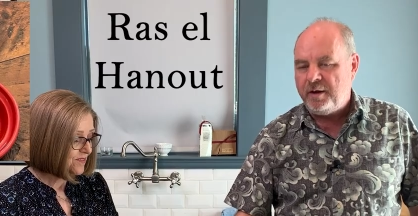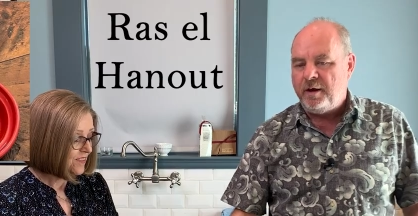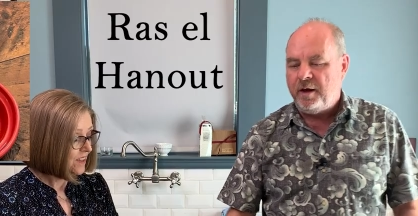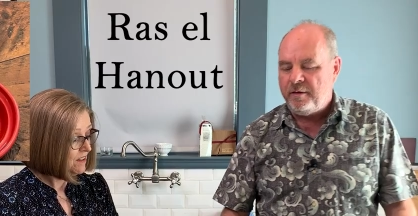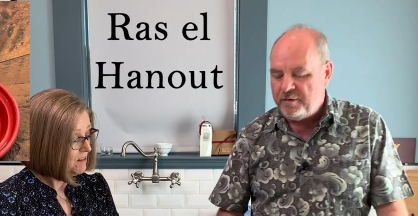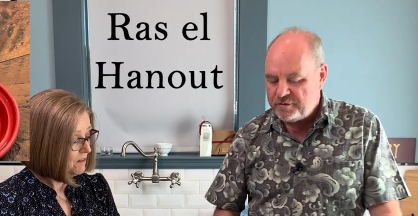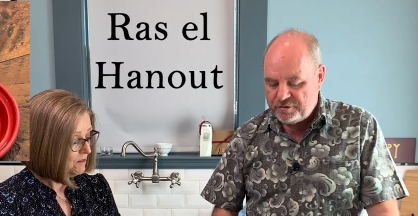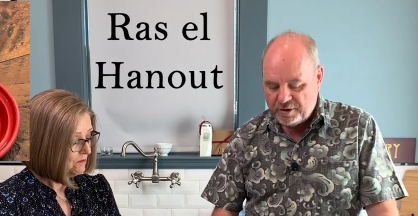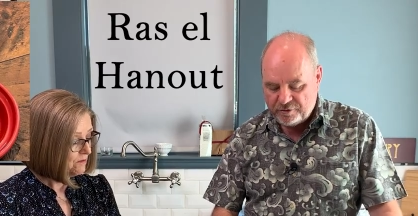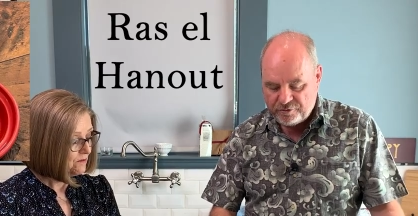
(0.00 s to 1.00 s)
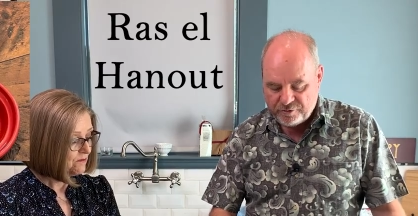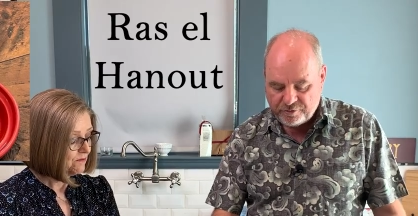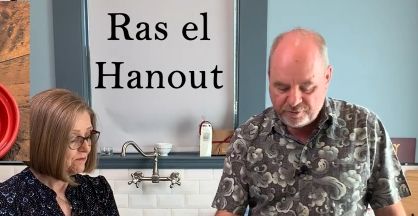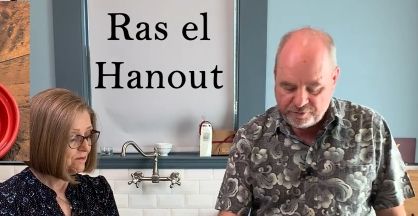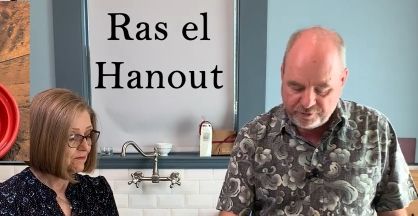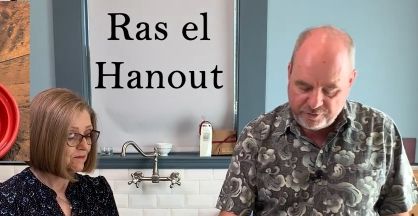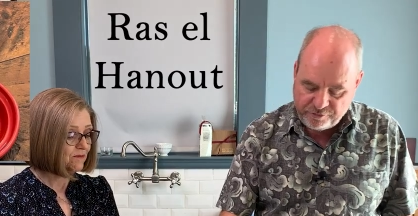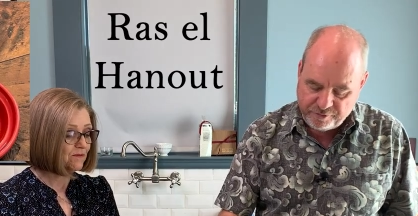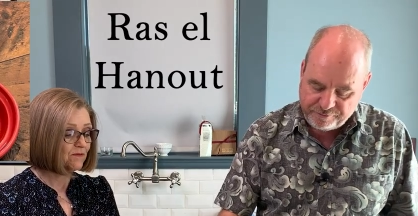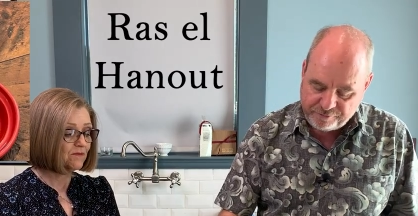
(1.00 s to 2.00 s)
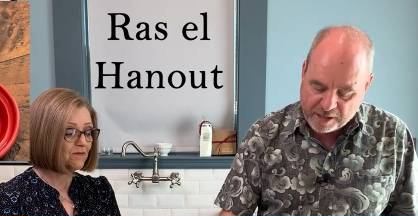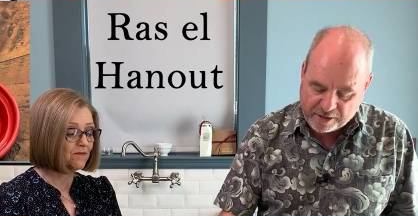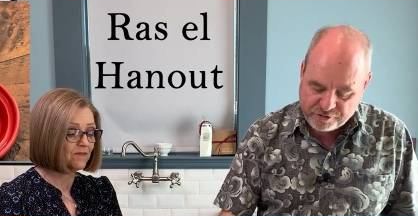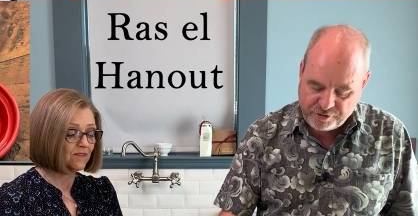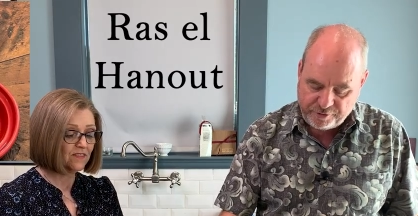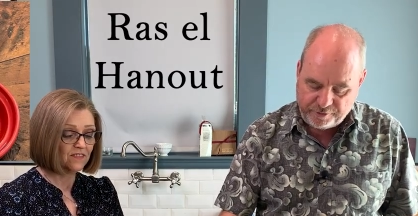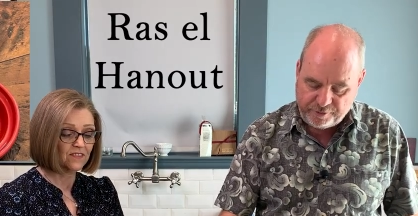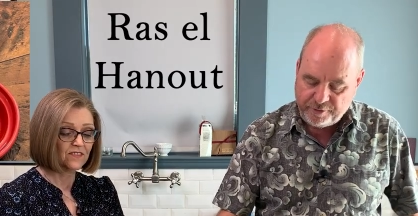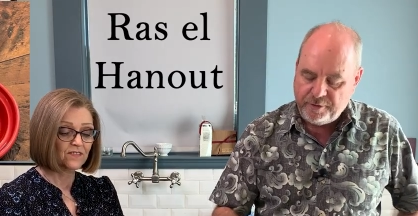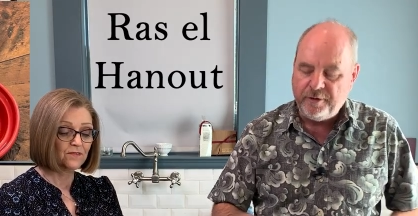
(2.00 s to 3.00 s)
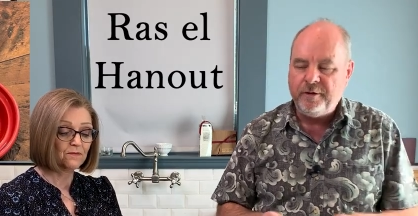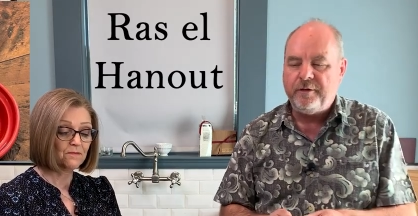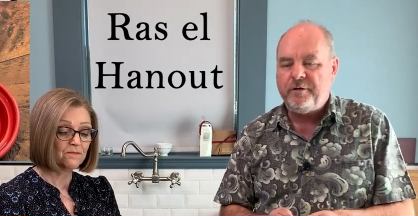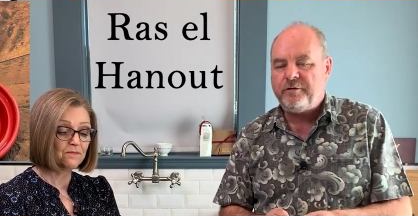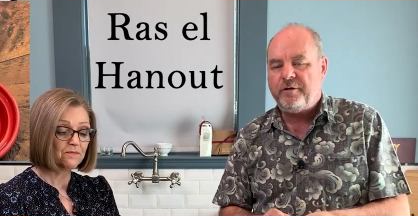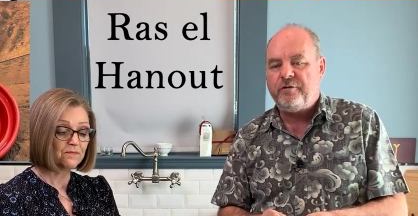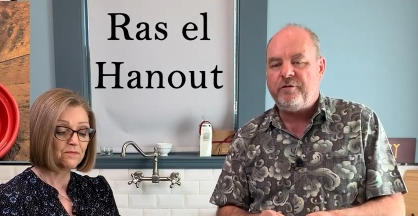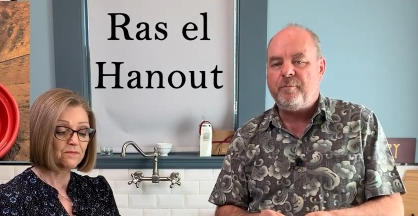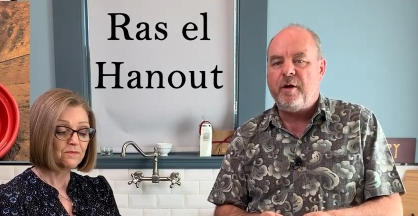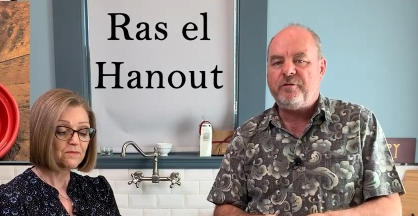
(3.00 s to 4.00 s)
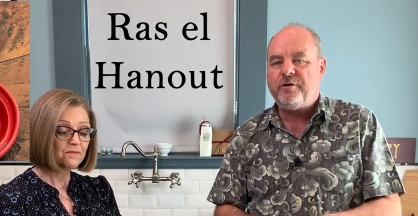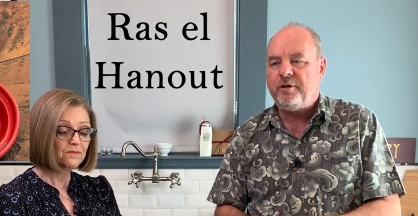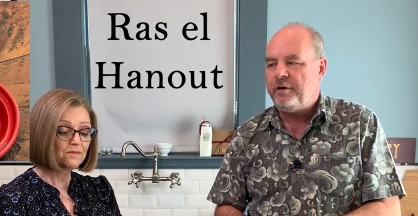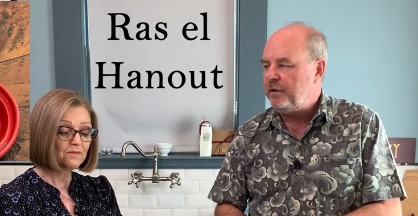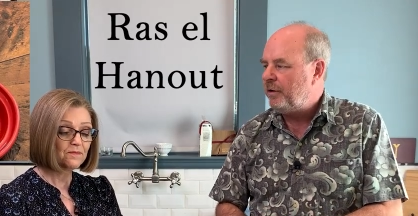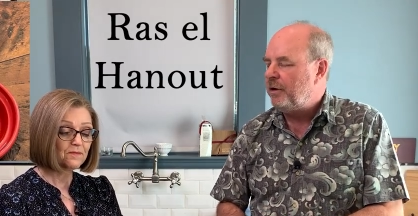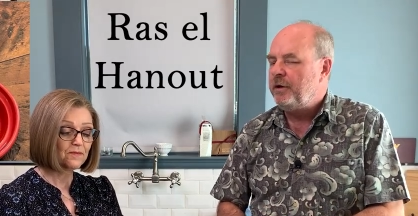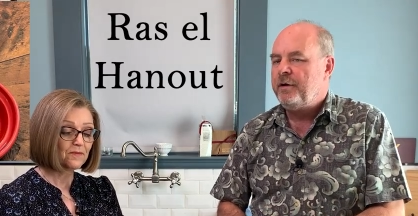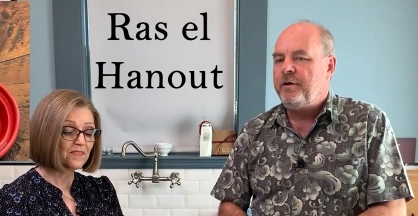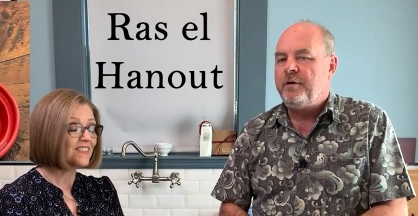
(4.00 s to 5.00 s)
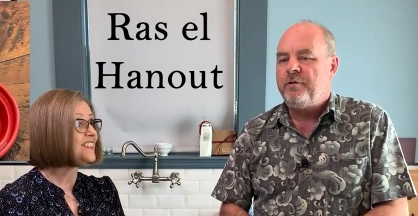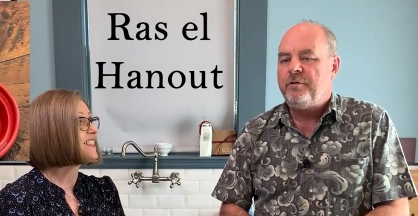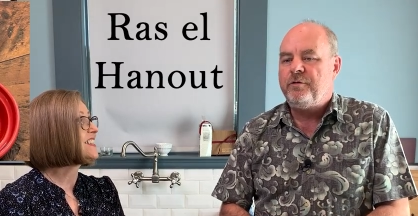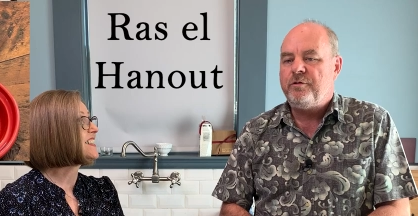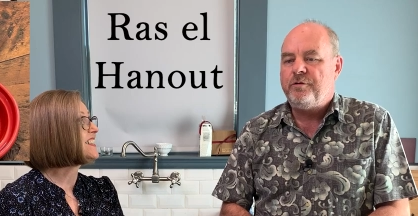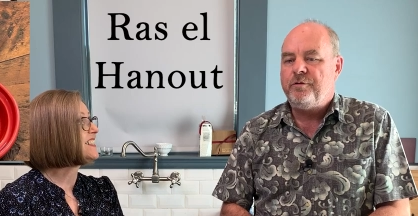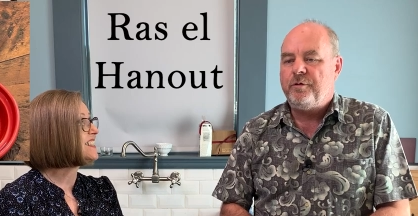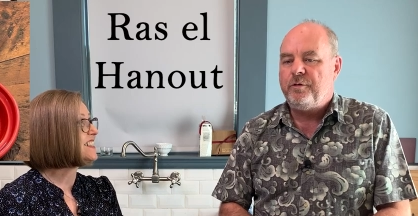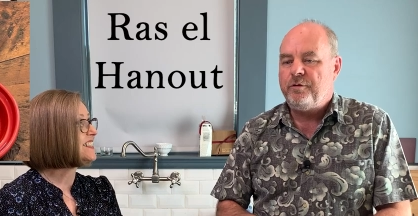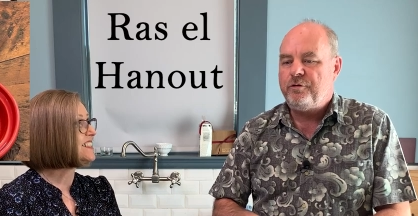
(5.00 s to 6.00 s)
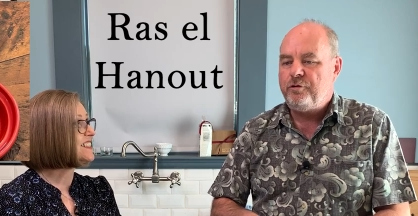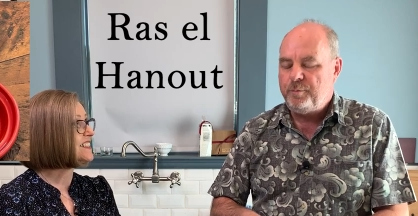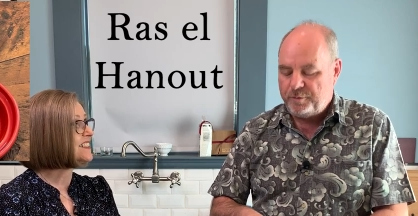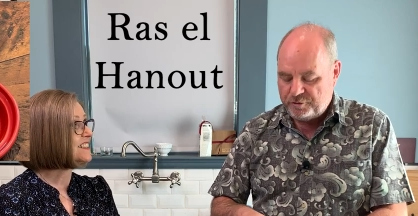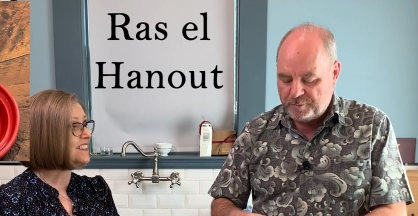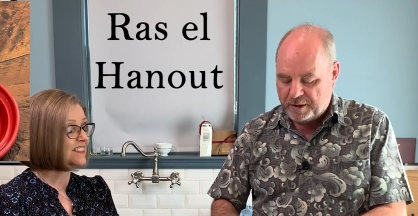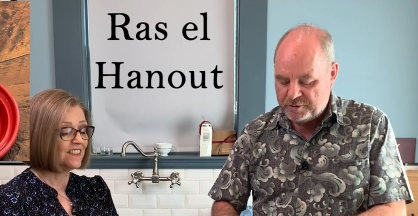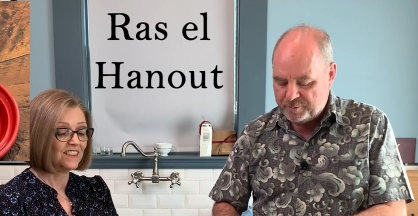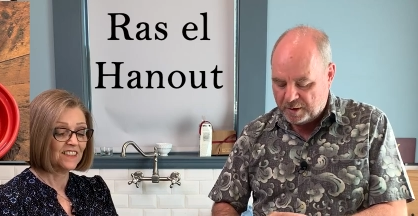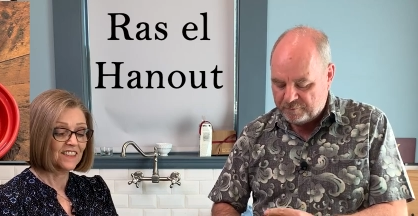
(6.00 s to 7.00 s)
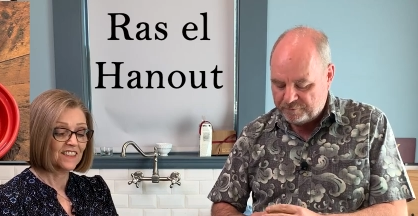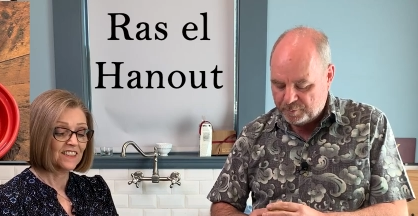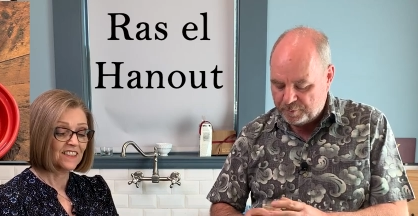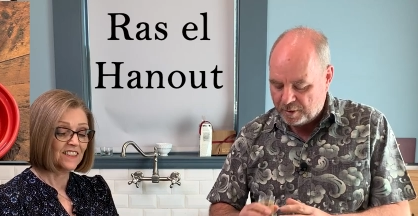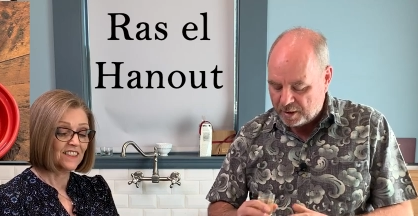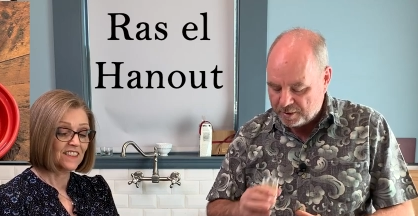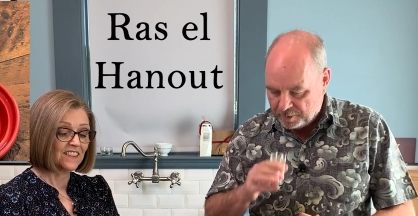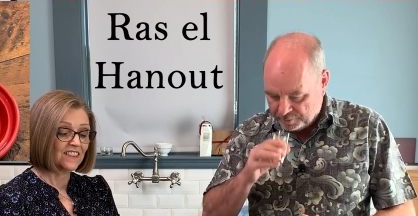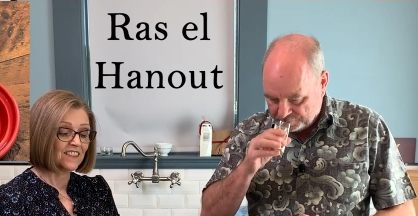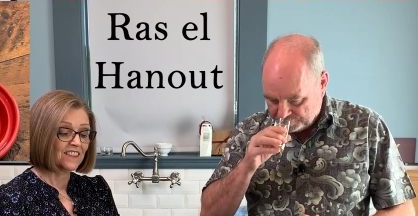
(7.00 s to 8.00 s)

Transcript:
Speaker 1: And this is, this is the flashier, this is the muscular super spice bomb from Morocco.